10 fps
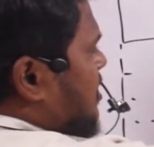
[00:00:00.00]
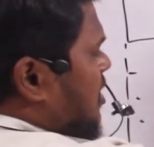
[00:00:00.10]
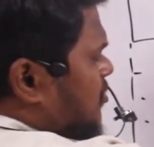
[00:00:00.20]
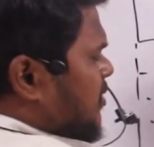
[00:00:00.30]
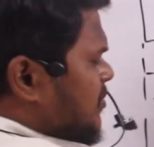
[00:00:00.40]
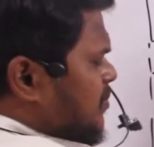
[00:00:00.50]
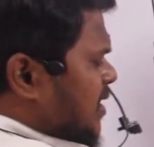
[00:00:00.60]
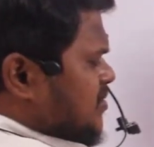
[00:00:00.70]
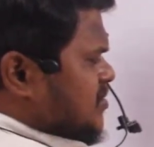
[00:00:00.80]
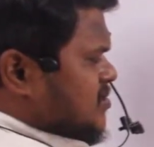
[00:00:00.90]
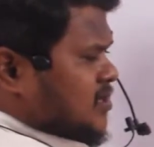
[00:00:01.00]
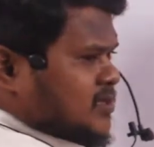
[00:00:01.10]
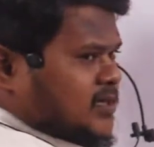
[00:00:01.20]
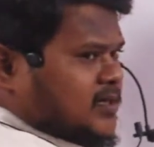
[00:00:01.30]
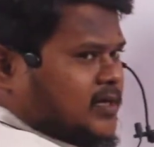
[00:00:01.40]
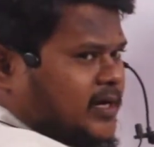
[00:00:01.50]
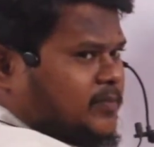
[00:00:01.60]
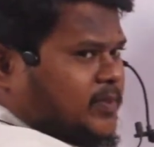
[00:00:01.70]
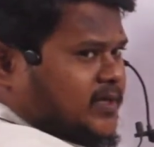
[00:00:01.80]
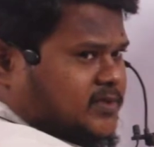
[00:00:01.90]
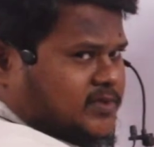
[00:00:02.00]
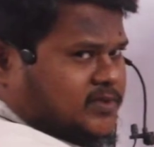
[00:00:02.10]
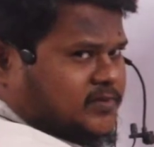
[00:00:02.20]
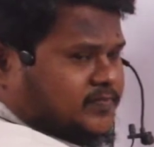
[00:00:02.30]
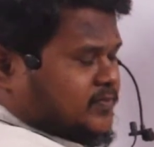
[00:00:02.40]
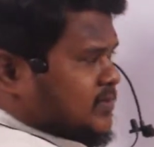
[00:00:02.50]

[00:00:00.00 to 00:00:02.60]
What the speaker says: How many branches are there? M branches.